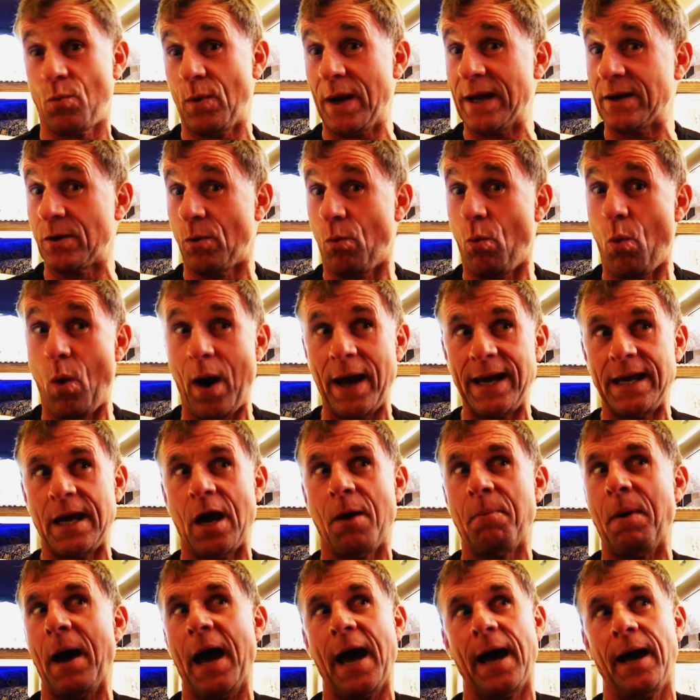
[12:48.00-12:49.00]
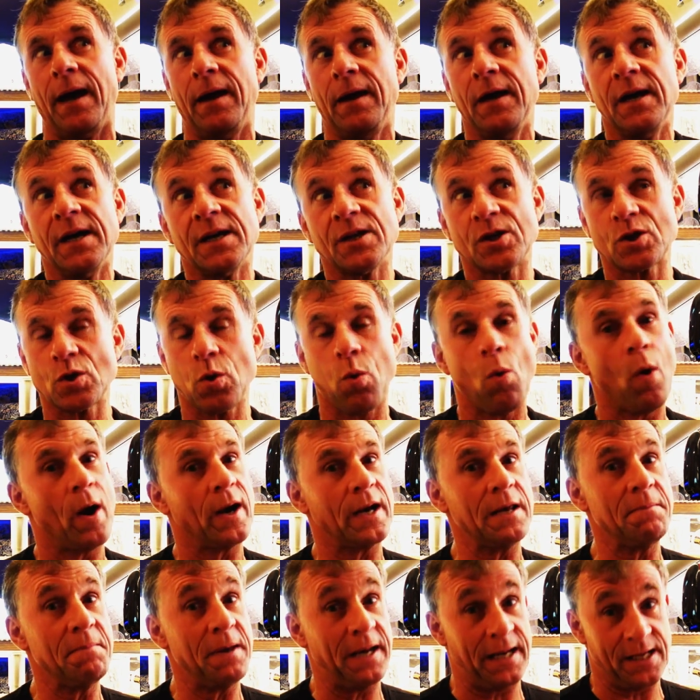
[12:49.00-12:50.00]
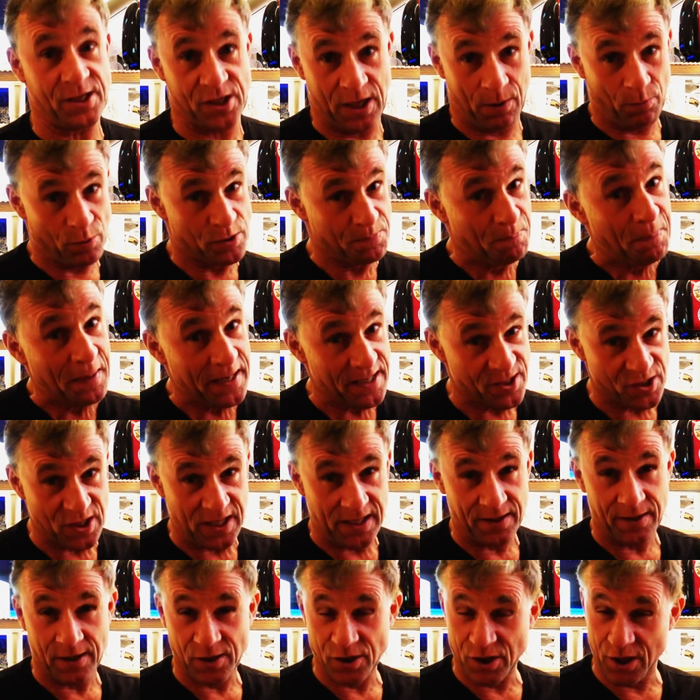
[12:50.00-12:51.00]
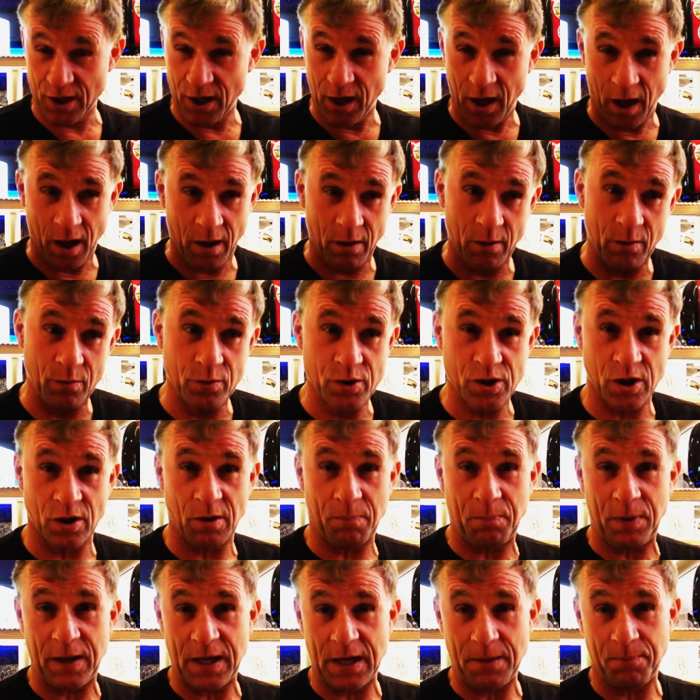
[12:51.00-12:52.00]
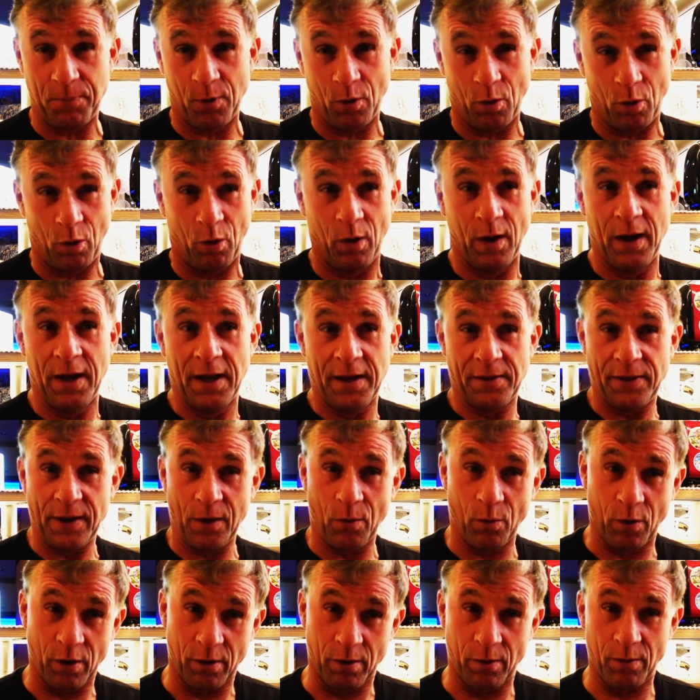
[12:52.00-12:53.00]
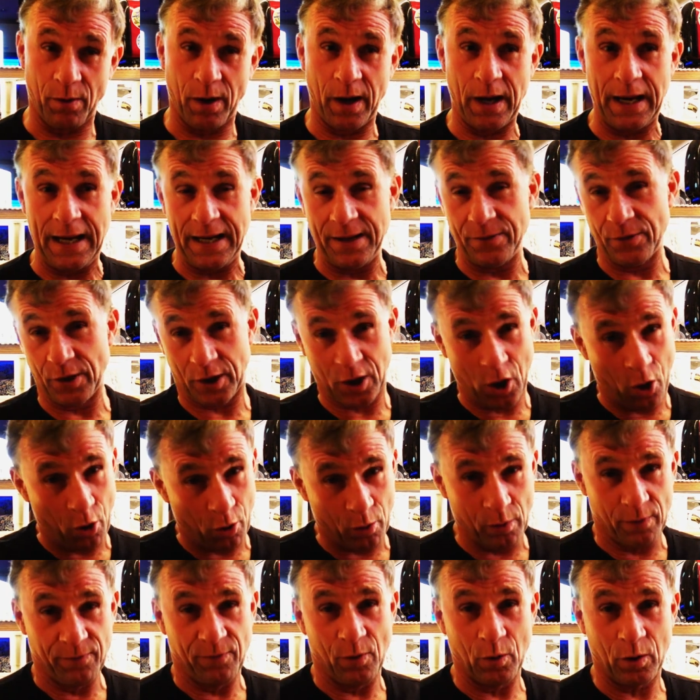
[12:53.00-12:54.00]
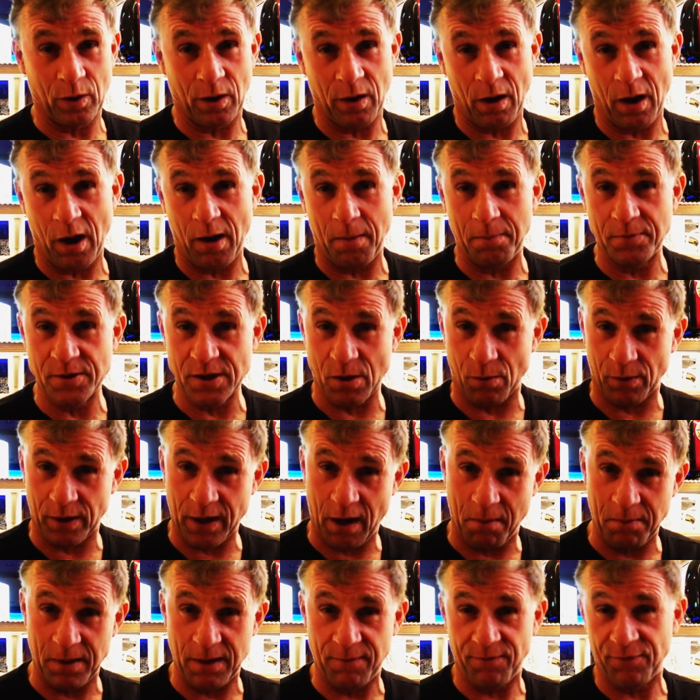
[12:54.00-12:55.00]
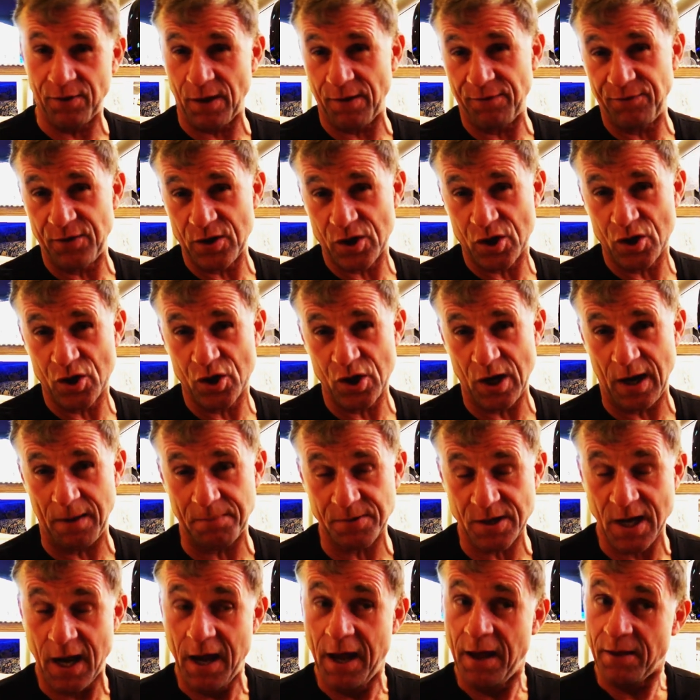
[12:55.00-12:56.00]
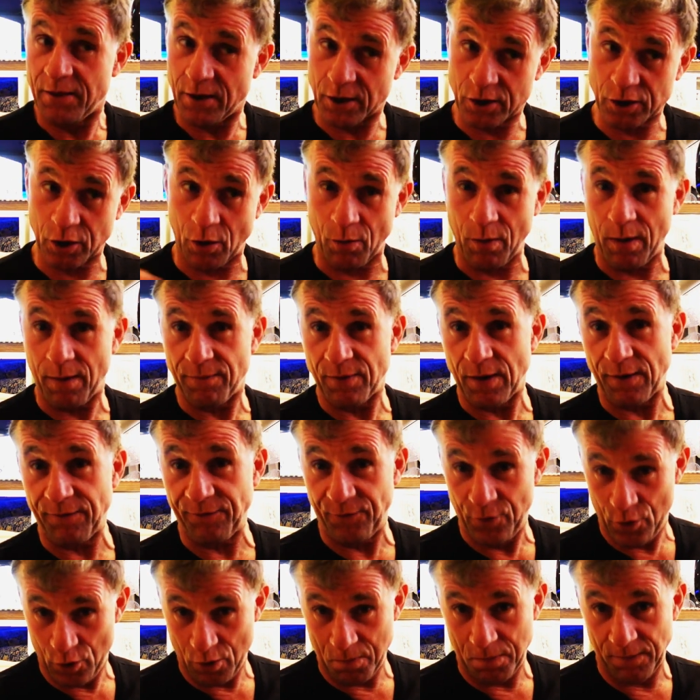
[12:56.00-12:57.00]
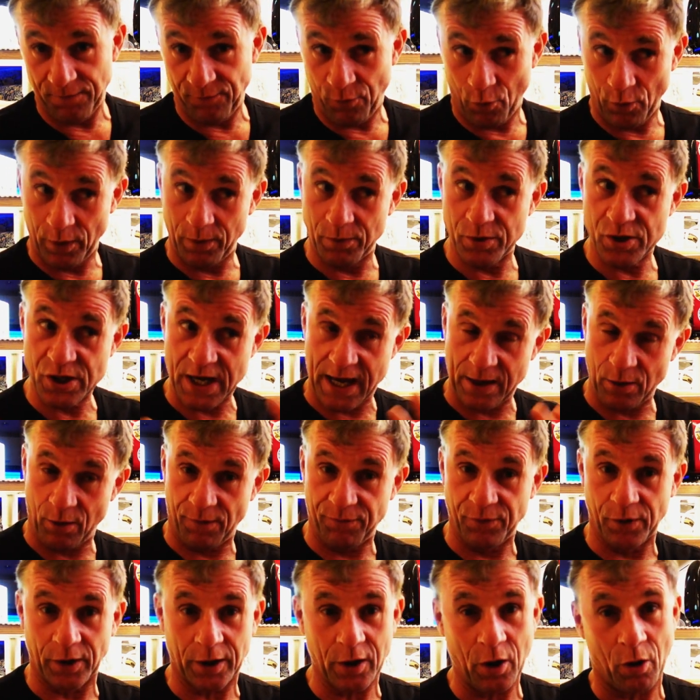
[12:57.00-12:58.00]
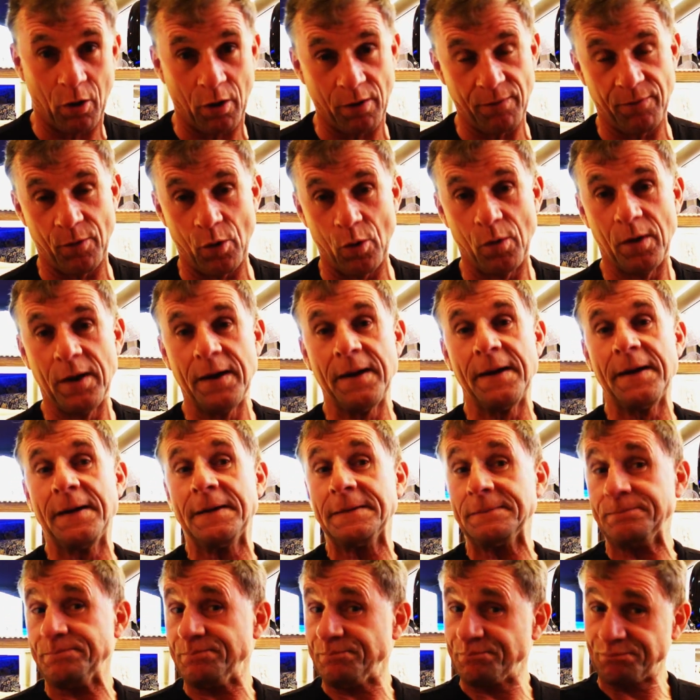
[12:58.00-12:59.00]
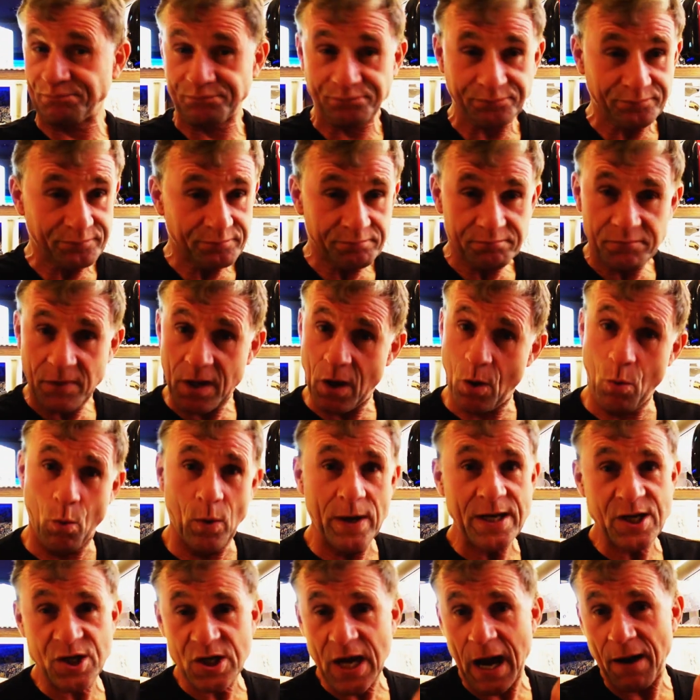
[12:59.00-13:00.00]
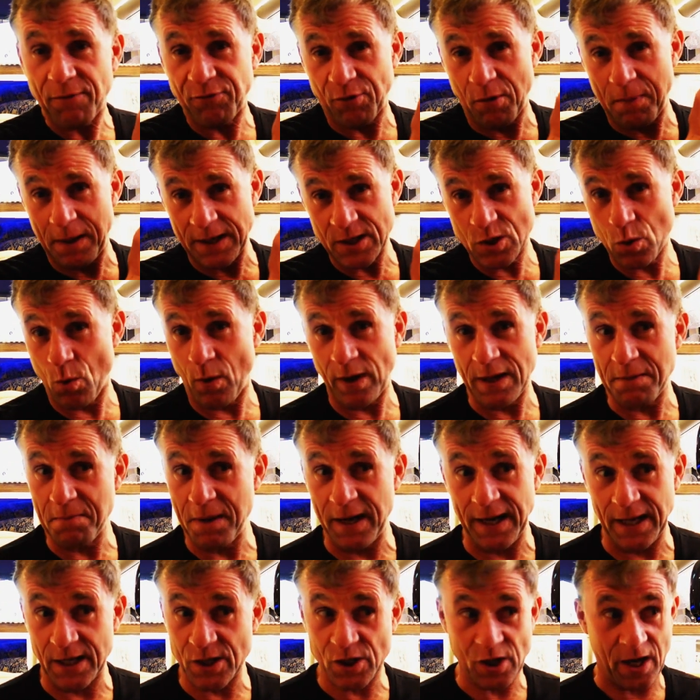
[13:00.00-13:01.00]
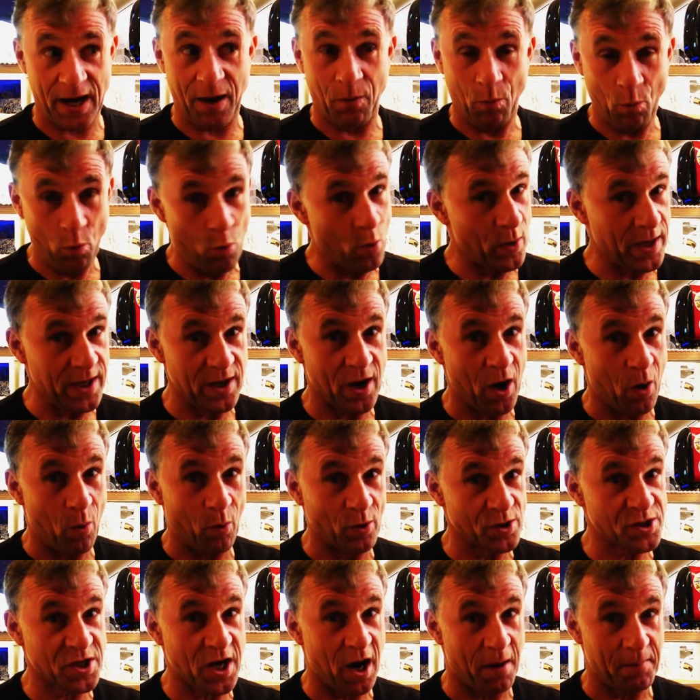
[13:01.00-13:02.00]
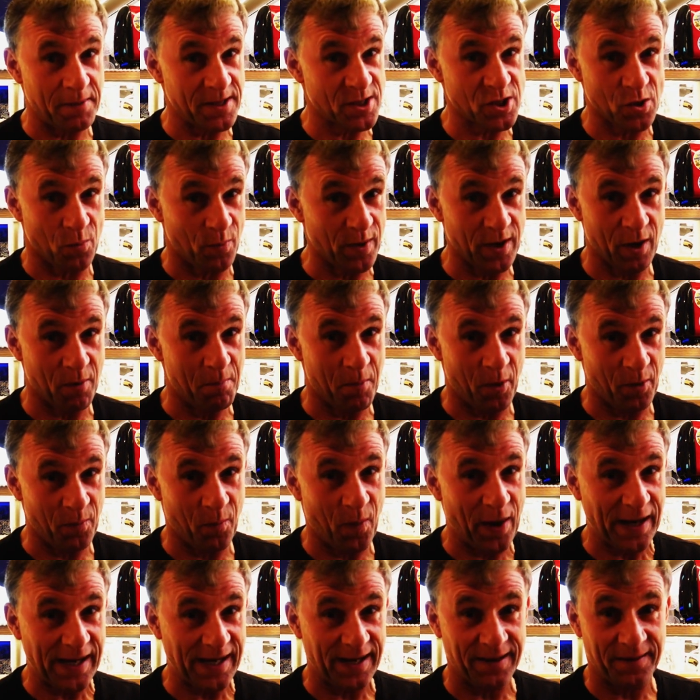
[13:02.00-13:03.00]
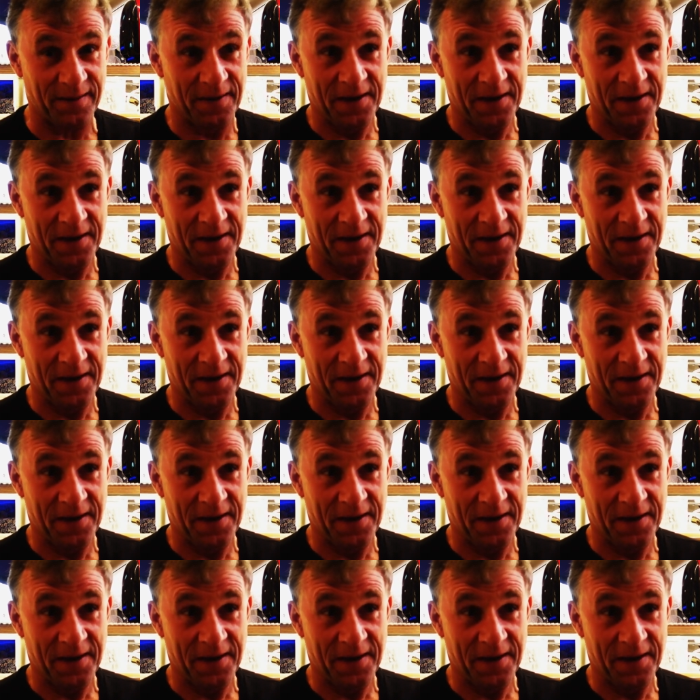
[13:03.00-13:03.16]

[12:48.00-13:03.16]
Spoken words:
we had to wait about 20 minutes. It was busy. There's loads of the people that were in the carnival clubs. They were coming in for their fish and chips. They're trying to have their food before they were setting off on the carnival. We sat for about 20 minutes and we know what's coming, so we don't mind waiting.